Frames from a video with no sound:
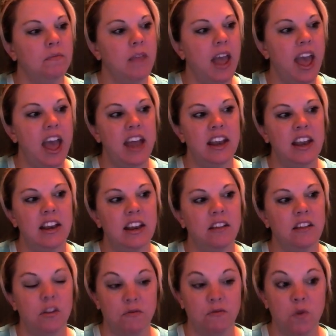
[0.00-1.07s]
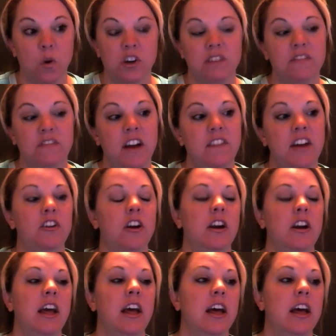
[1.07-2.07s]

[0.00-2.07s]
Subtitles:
and the Fortune 500